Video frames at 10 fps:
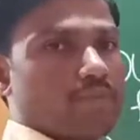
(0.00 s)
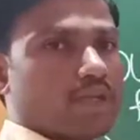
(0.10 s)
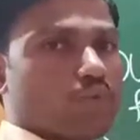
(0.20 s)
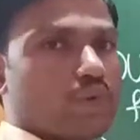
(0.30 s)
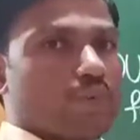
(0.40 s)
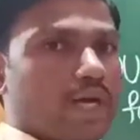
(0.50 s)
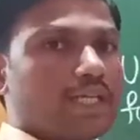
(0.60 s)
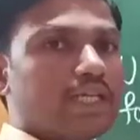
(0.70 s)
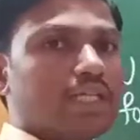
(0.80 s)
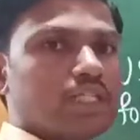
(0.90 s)
but we
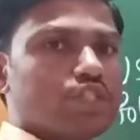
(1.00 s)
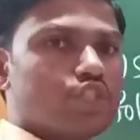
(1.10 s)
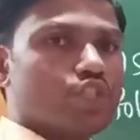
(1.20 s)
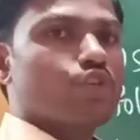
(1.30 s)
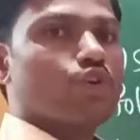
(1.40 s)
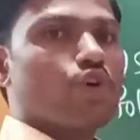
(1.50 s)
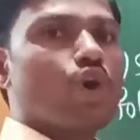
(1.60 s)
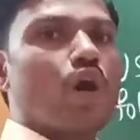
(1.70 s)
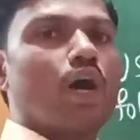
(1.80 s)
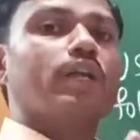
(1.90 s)
want 0
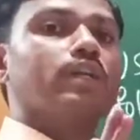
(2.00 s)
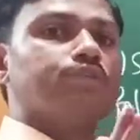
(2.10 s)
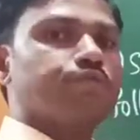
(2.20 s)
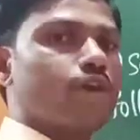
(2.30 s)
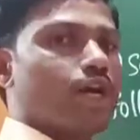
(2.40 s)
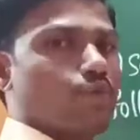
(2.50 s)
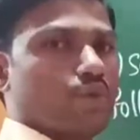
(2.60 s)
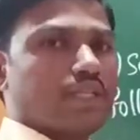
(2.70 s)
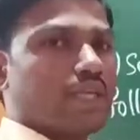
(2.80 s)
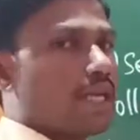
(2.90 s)
or
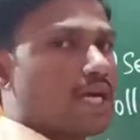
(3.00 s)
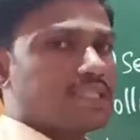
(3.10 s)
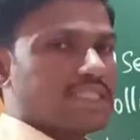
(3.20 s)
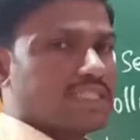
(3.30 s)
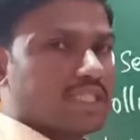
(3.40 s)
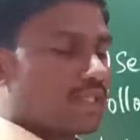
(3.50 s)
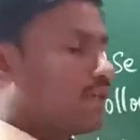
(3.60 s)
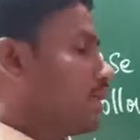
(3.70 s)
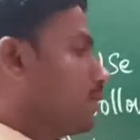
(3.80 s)
5 in the last digit,